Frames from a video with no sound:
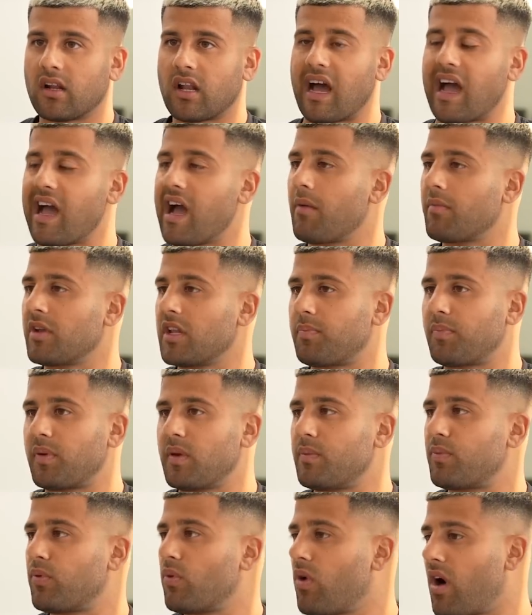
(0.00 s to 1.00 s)
Like how many
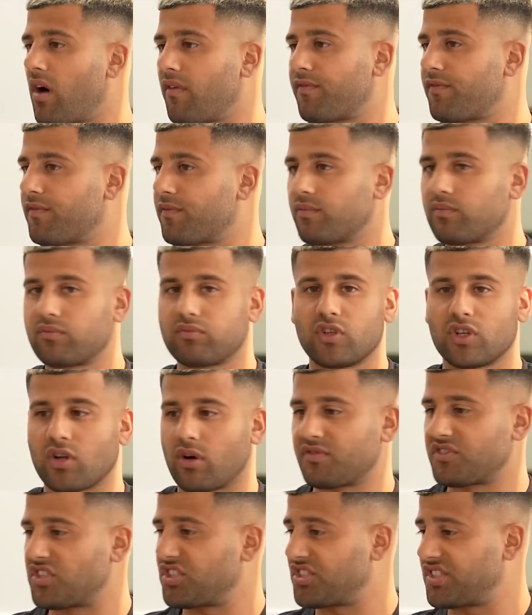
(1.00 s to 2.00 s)
people I've
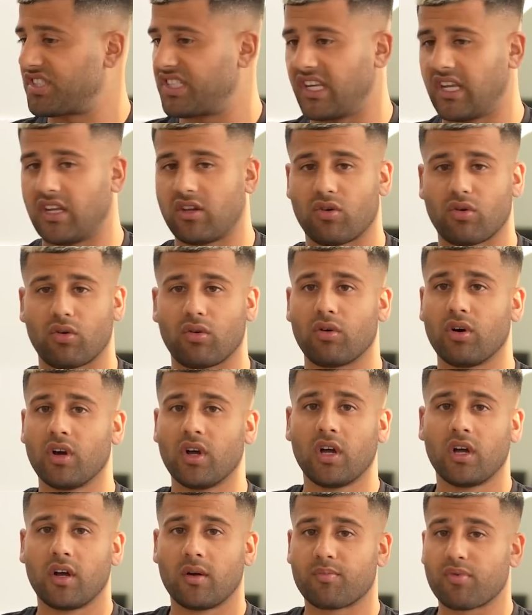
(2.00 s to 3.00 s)
just seen, or
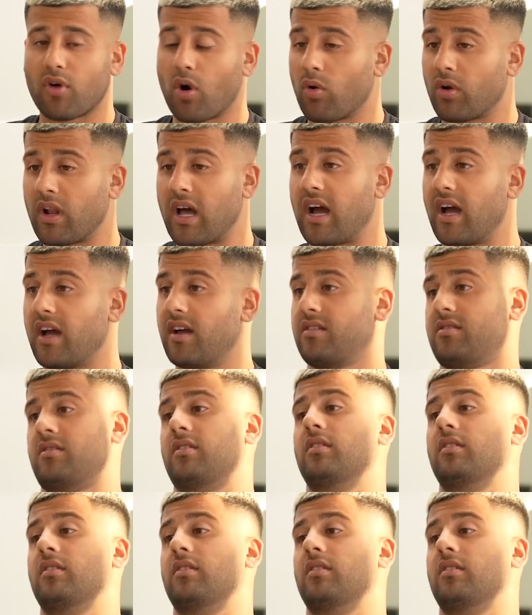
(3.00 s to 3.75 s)
bro, like